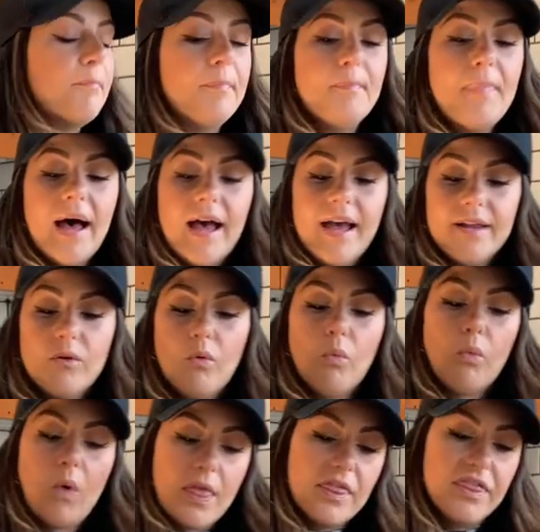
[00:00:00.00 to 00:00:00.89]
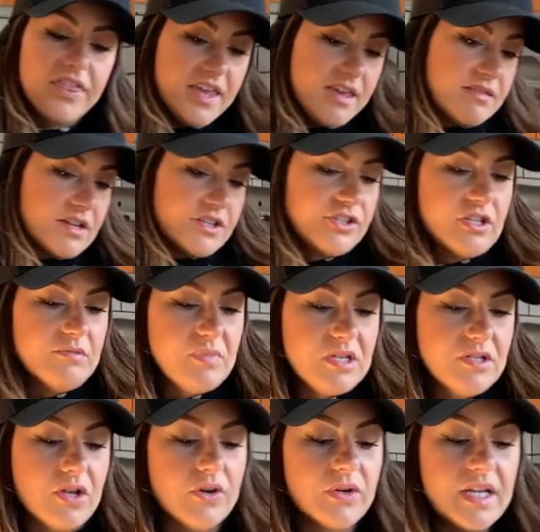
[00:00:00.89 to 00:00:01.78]
But one thing that should
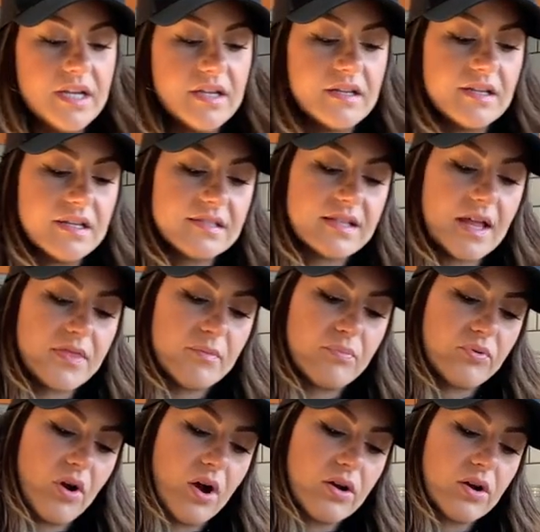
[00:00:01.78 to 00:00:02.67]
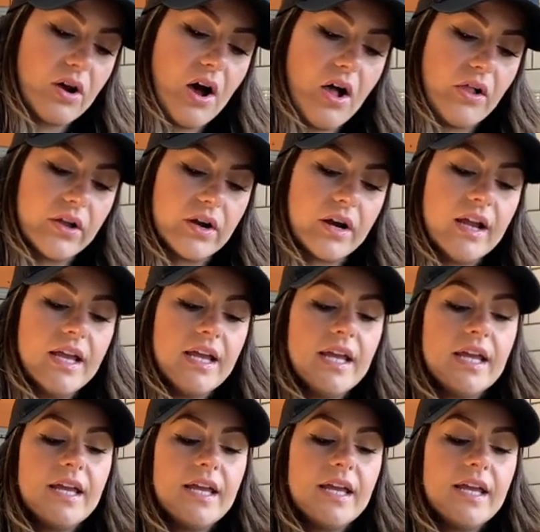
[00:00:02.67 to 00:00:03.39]
be noted is that the prong collar